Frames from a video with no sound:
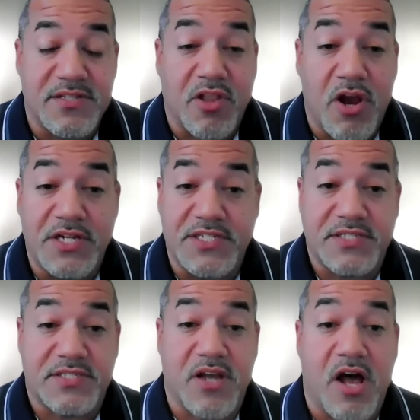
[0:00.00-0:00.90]
the
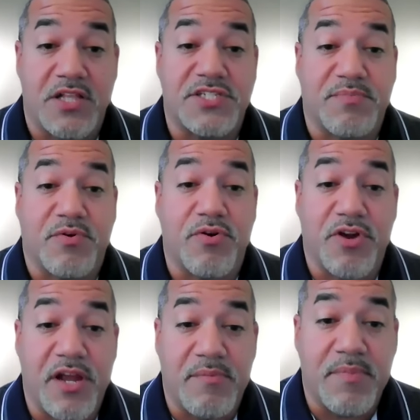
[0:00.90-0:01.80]
largest scholarship
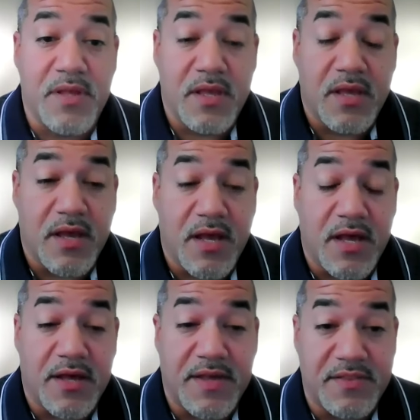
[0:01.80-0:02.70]
program
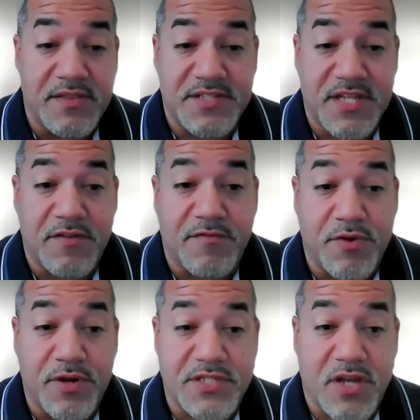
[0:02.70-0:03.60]
uh, in the state of
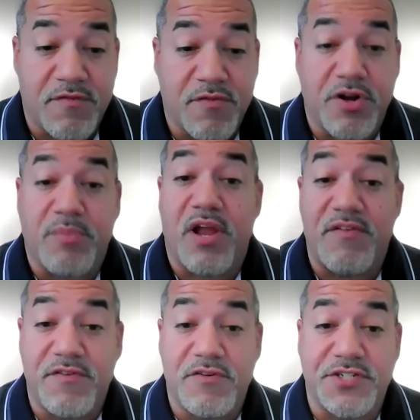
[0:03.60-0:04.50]
Florida. It's called Florida
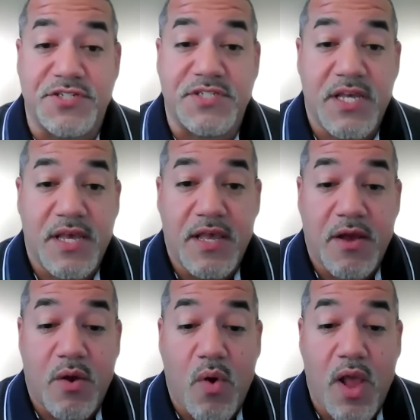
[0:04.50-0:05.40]
Bright Futures.
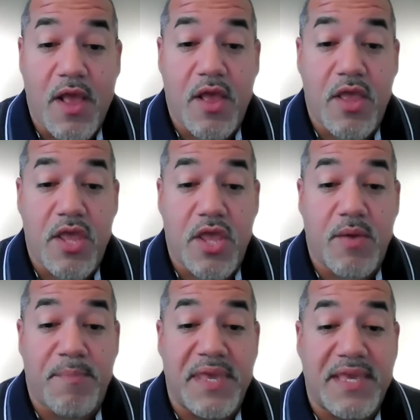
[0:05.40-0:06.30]

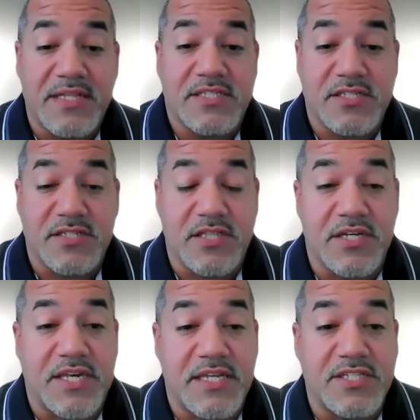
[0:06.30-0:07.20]
Begin to
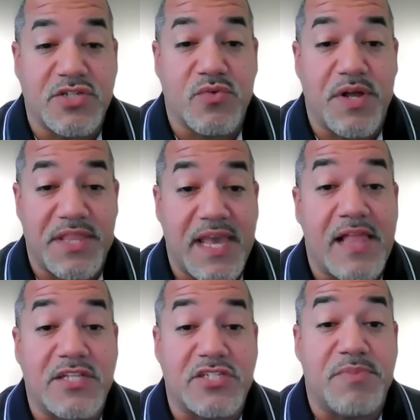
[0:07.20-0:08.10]
look into what the
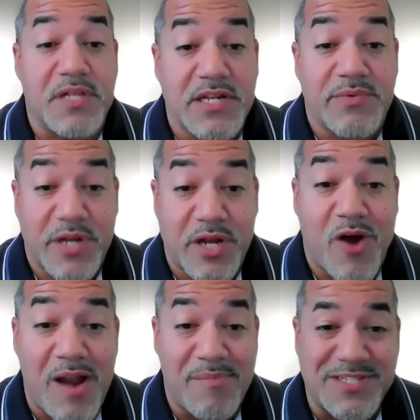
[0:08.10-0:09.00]
eligibility
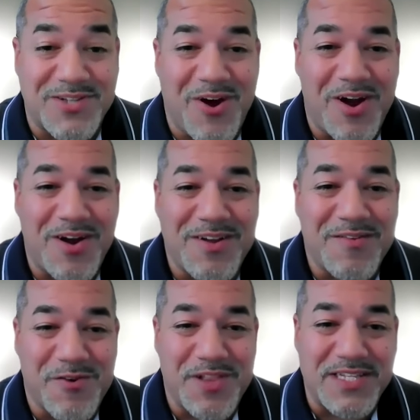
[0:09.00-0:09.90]
requirements are
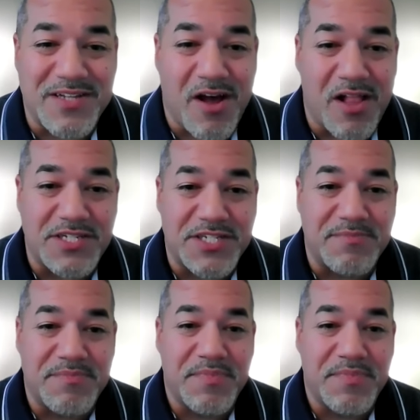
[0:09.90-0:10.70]
for that scholarship.